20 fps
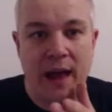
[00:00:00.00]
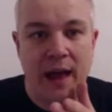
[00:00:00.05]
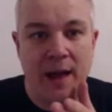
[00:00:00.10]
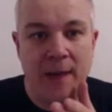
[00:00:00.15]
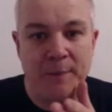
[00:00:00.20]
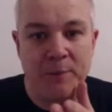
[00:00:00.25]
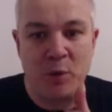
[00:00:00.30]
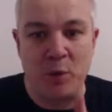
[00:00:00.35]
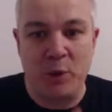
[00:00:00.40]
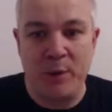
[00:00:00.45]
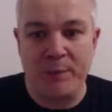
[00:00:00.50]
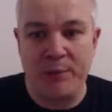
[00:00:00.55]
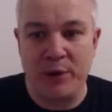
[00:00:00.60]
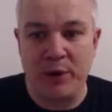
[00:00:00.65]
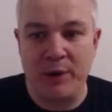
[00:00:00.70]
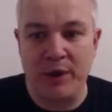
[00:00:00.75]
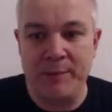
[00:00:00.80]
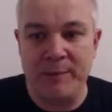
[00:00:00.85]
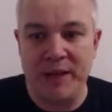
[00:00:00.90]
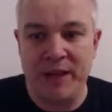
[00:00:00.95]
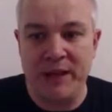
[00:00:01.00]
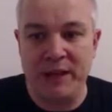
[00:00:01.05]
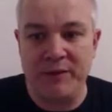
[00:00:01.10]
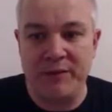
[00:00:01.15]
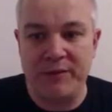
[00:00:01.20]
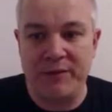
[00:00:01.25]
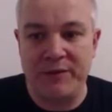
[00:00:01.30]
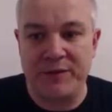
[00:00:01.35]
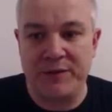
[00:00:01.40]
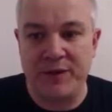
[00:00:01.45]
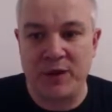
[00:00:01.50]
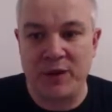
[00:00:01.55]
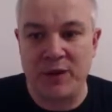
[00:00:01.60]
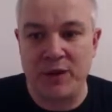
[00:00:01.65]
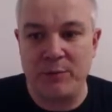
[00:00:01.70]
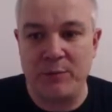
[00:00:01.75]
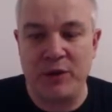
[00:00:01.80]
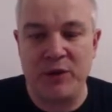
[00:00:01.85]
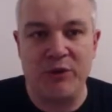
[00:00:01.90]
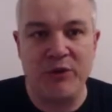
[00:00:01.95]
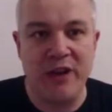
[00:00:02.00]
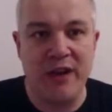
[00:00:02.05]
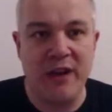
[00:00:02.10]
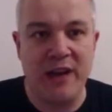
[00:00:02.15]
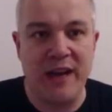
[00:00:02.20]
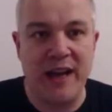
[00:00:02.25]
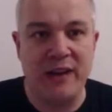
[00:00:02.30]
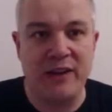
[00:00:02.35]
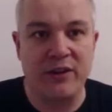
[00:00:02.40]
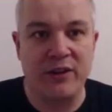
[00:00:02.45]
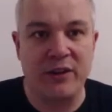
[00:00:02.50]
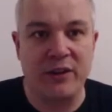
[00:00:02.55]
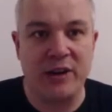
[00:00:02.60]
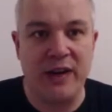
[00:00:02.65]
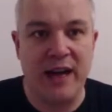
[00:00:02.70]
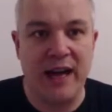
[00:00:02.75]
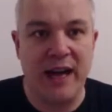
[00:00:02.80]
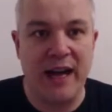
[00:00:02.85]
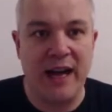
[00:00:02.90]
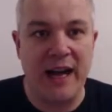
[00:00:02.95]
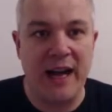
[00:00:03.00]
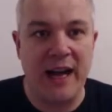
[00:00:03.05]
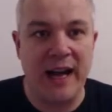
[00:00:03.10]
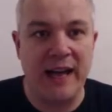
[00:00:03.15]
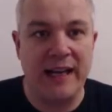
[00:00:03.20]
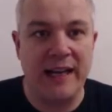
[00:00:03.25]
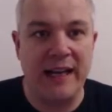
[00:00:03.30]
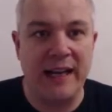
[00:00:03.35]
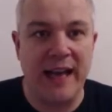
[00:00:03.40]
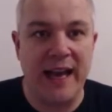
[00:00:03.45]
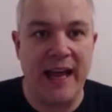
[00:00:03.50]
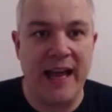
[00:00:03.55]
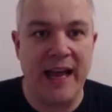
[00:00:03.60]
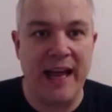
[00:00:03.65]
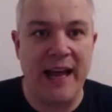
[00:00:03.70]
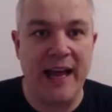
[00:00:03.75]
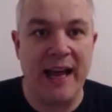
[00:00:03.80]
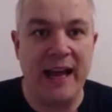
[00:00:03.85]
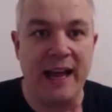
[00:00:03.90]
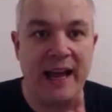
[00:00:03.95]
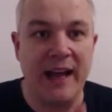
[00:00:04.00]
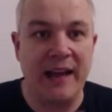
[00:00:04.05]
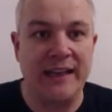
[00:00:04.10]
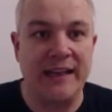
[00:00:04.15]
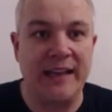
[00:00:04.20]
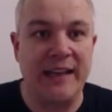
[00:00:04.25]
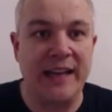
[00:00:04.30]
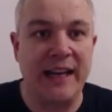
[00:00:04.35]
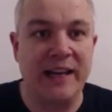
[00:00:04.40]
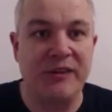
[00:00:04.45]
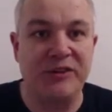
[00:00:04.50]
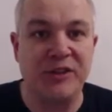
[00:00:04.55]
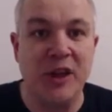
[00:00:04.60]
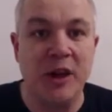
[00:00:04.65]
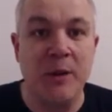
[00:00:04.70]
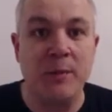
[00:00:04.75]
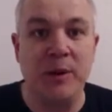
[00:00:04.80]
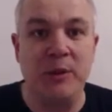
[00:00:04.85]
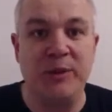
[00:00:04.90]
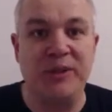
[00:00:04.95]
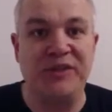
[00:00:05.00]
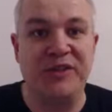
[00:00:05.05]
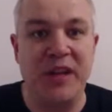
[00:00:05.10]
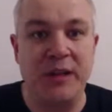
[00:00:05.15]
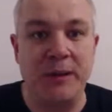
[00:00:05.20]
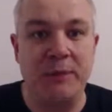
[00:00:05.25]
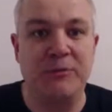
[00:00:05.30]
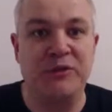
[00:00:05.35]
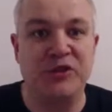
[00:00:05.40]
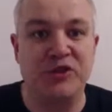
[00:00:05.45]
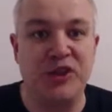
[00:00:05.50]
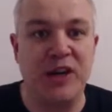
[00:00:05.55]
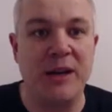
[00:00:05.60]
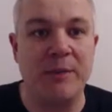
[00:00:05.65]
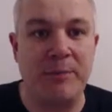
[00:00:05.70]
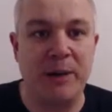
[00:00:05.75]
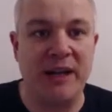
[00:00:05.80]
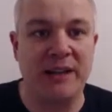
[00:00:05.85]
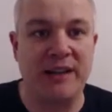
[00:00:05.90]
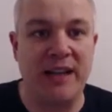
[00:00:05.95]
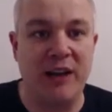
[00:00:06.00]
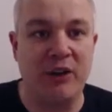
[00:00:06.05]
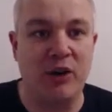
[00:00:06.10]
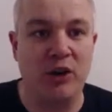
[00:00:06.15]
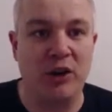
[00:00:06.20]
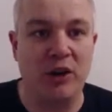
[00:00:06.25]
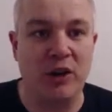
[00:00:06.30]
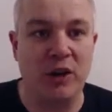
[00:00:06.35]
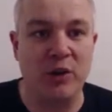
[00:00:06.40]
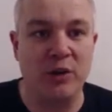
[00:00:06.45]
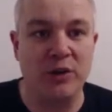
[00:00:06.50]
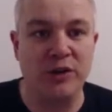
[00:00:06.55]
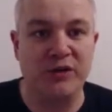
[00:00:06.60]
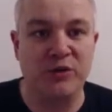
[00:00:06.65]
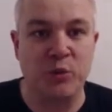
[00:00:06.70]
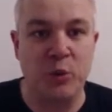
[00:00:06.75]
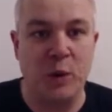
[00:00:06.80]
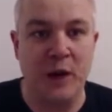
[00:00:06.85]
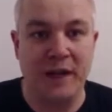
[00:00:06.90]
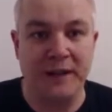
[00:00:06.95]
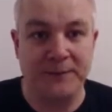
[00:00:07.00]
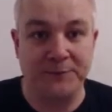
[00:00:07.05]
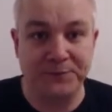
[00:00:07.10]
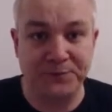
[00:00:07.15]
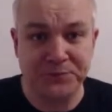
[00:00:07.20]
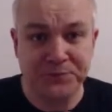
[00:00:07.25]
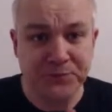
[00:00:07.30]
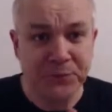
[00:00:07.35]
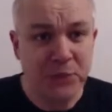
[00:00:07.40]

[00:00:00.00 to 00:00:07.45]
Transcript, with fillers: Um, we brought him in from Rio Negro uh, Aguilas, but we sent him straight back there on loan as well.